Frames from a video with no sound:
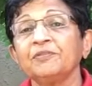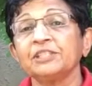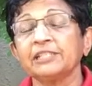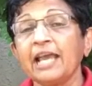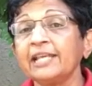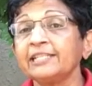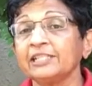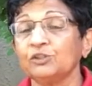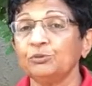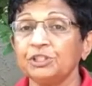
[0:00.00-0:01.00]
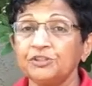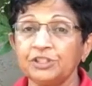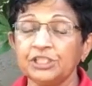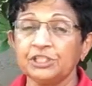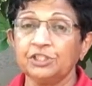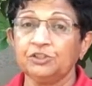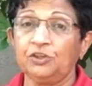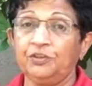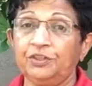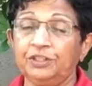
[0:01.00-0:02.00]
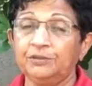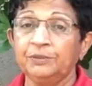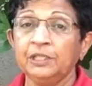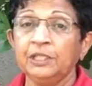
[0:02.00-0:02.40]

the scientists who did research on the